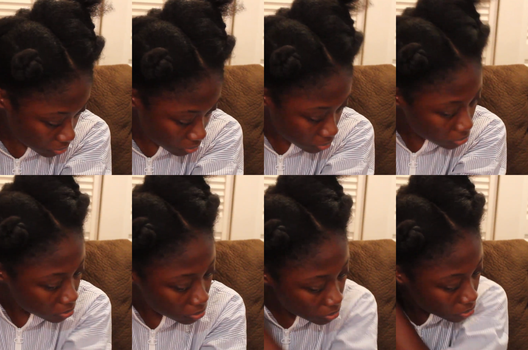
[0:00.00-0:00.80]
and you
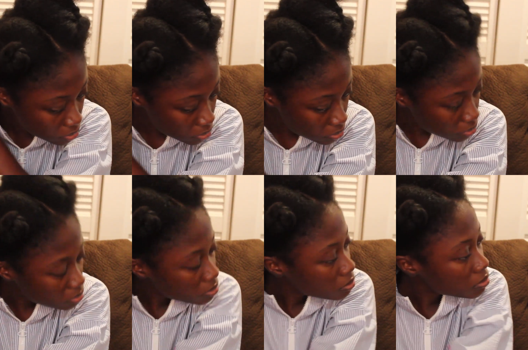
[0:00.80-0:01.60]
mix that into
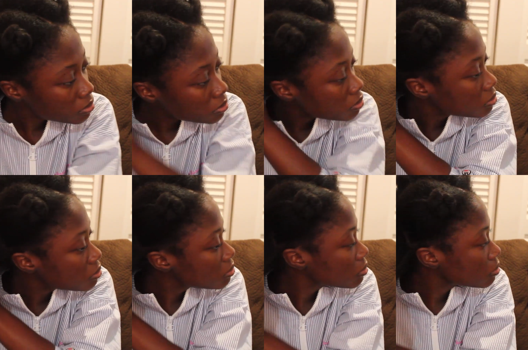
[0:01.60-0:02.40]
your hair.
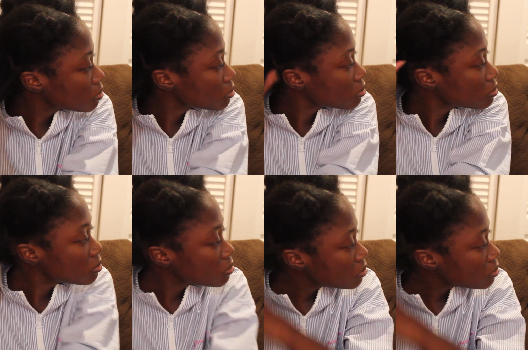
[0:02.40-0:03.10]
Now,